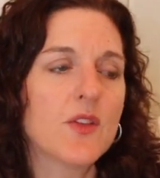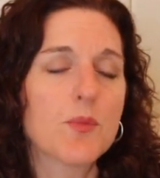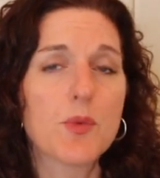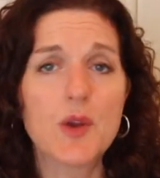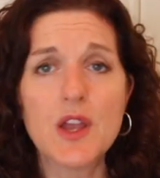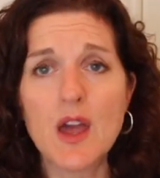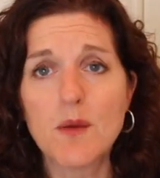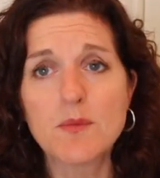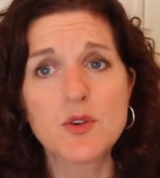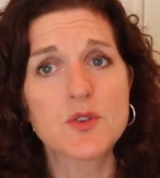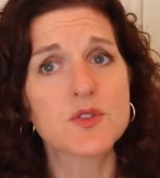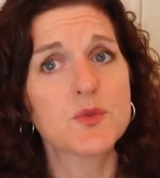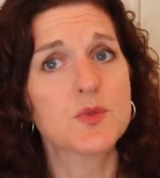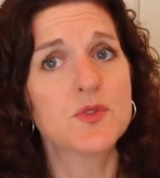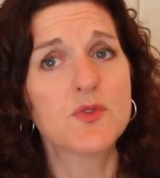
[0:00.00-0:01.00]
The pre-op
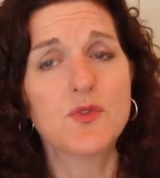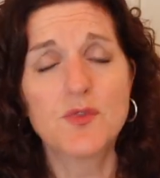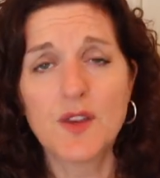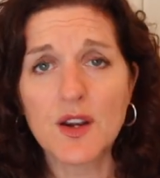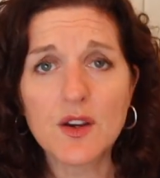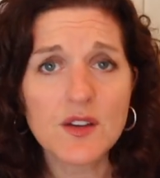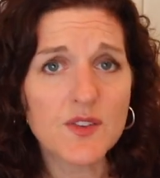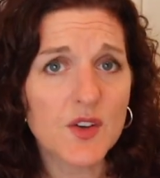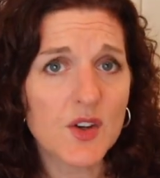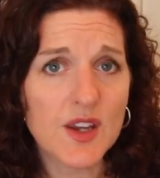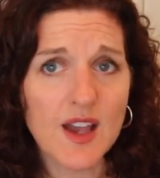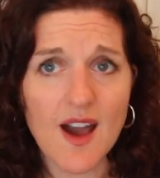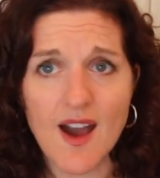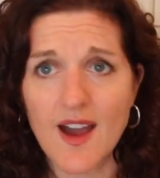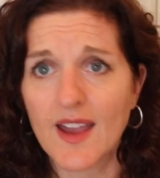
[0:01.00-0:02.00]
nurse was very, very
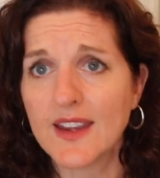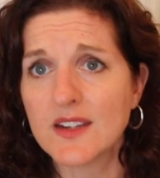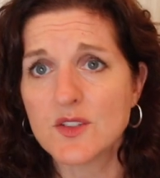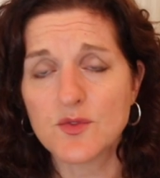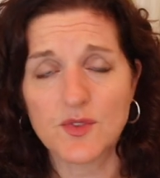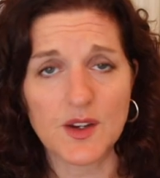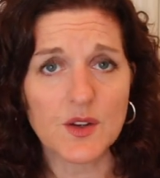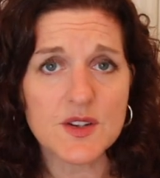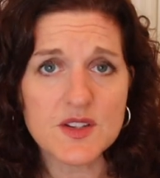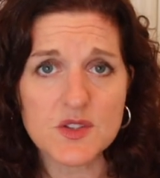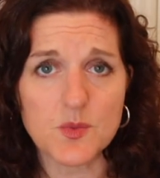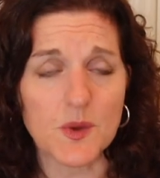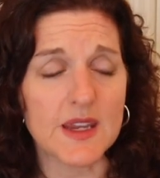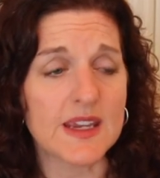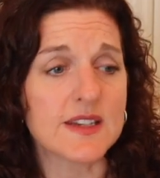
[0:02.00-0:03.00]
kind, very
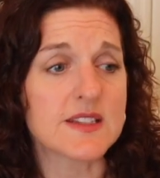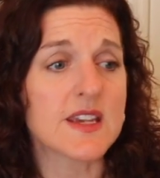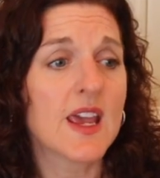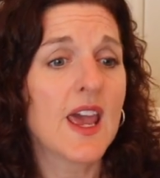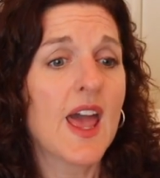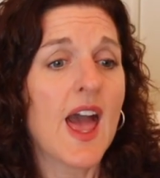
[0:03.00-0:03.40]
sweet.